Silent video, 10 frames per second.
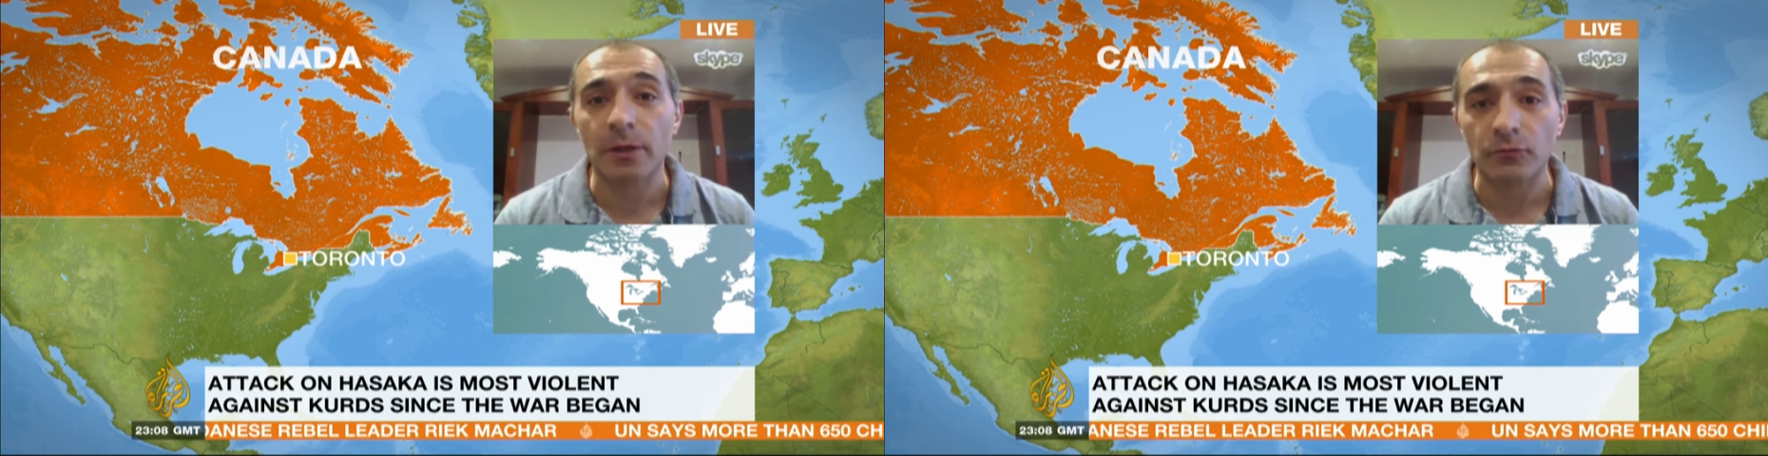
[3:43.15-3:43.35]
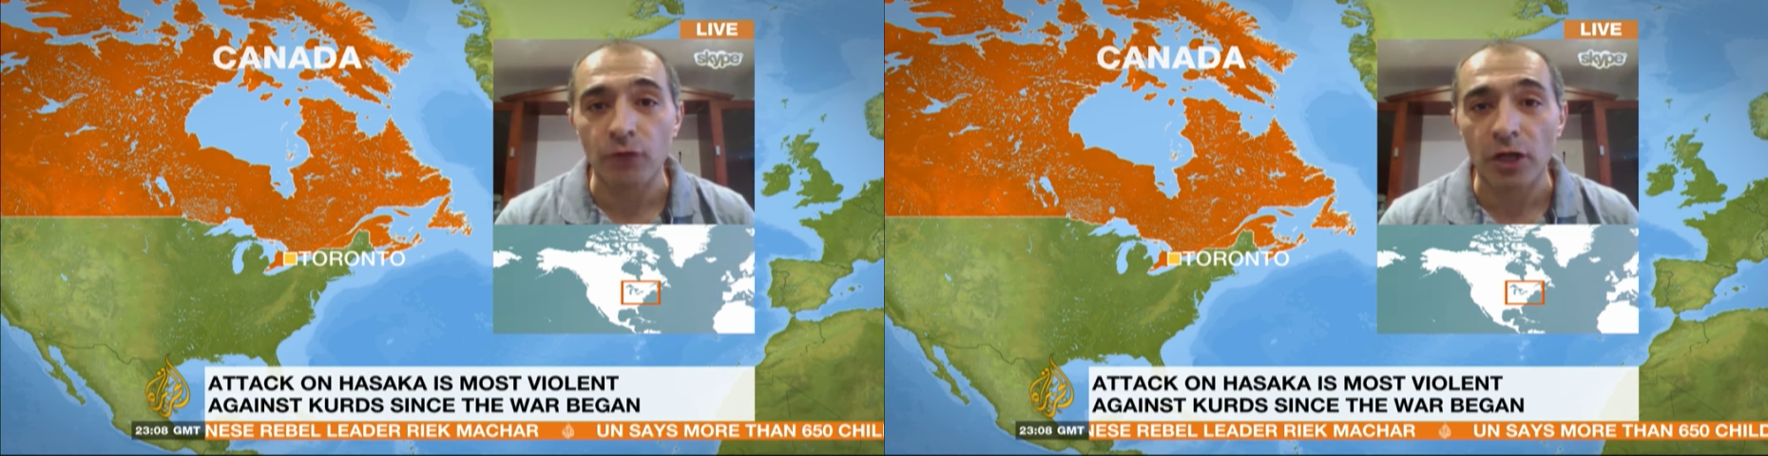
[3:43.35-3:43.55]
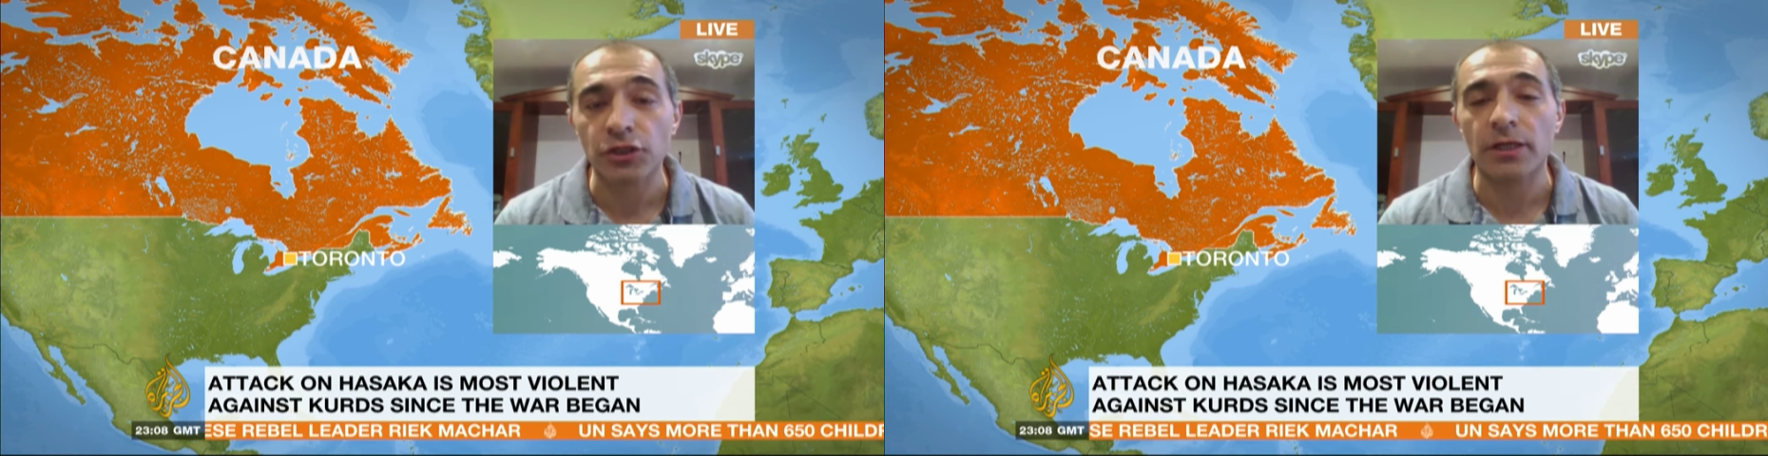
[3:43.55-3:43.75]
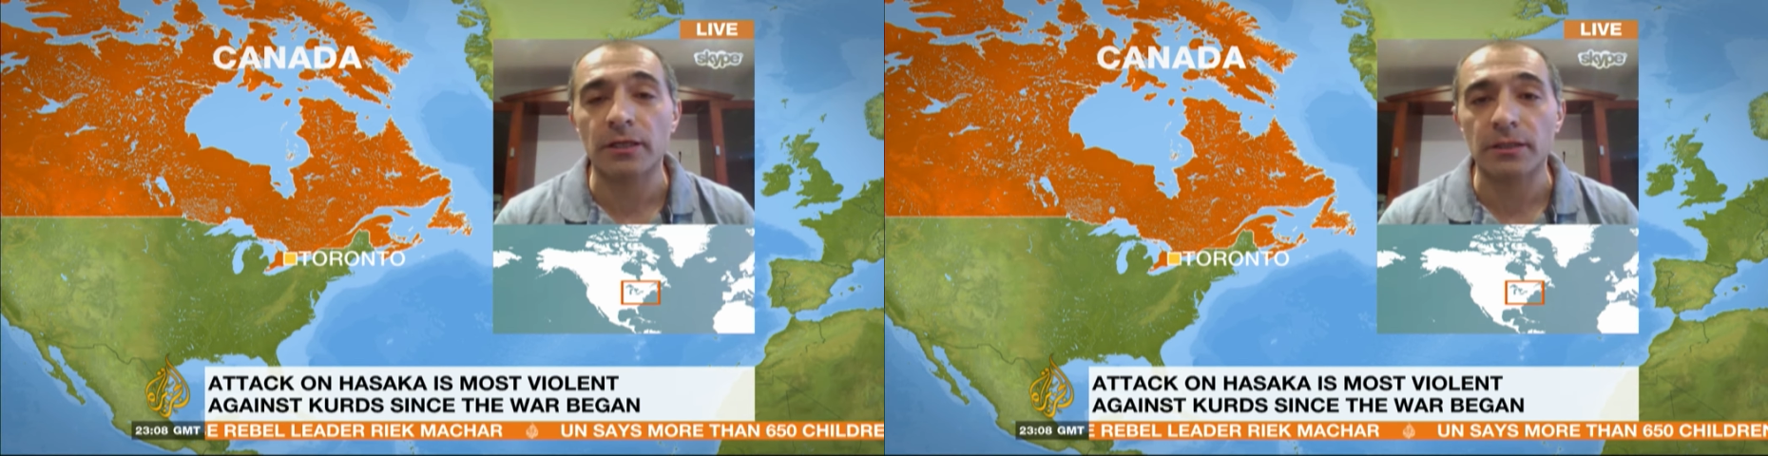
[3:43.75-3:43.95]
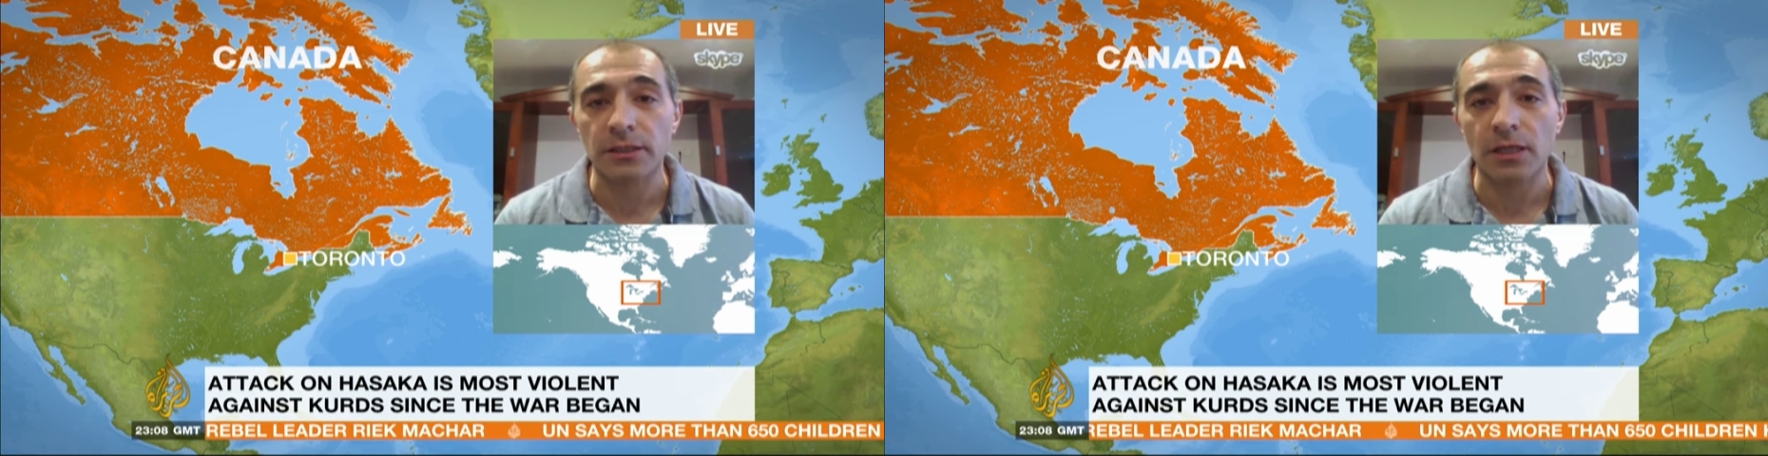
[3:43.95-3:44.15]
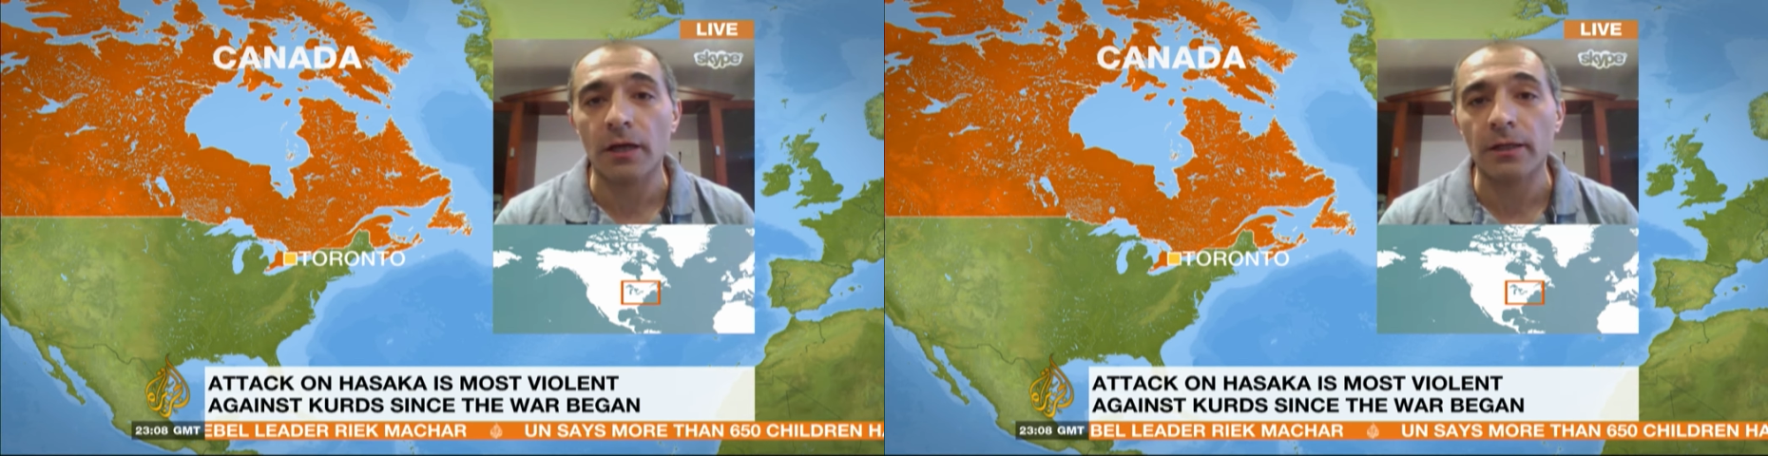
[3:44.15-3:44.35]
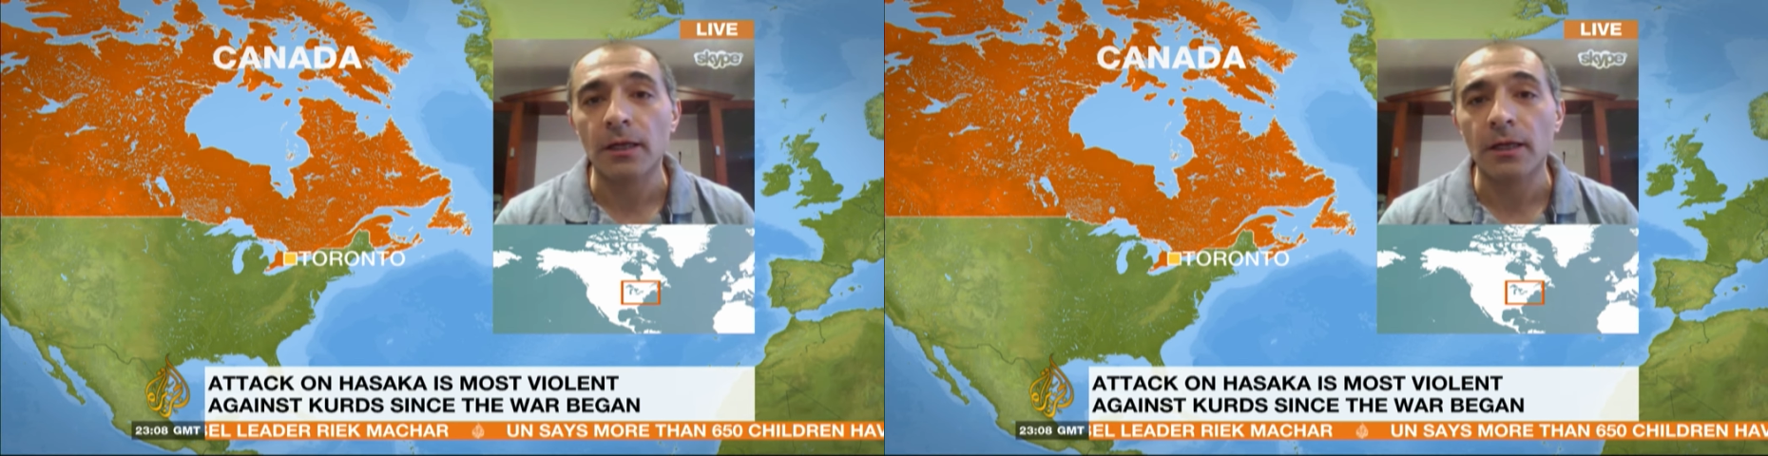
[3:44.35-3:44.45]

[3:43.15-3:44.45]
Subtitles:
Russia and Assad.